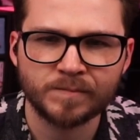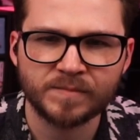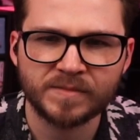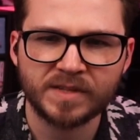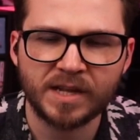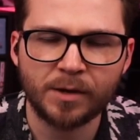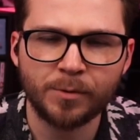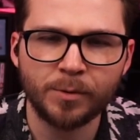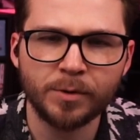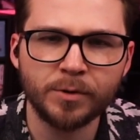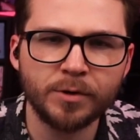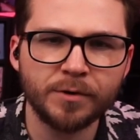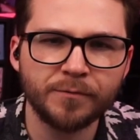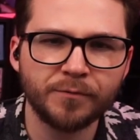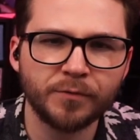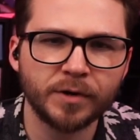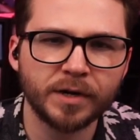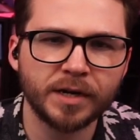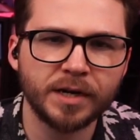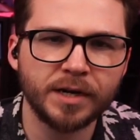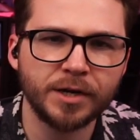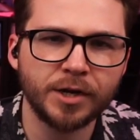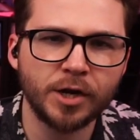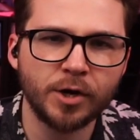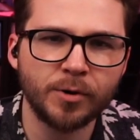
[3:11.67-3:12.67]
I wonder if we're
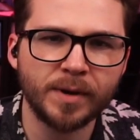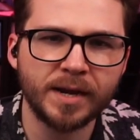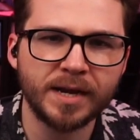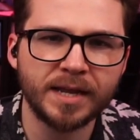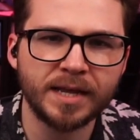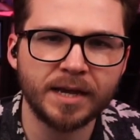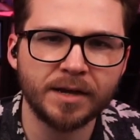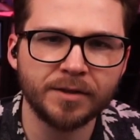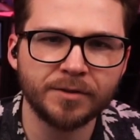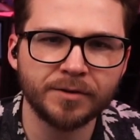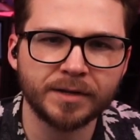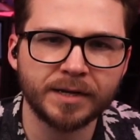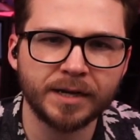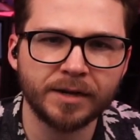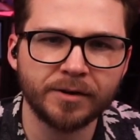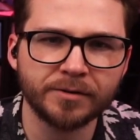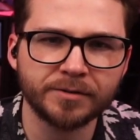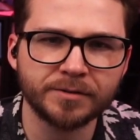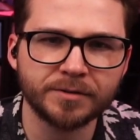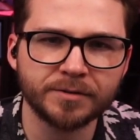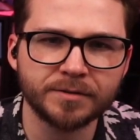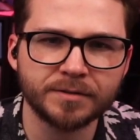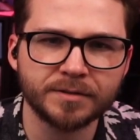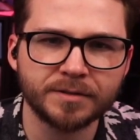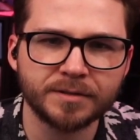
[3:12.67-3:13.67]
gonna know any other
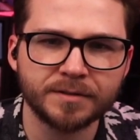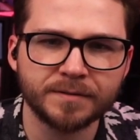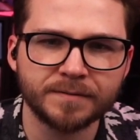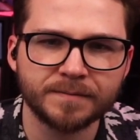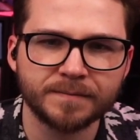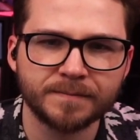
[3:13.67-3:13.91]
characters.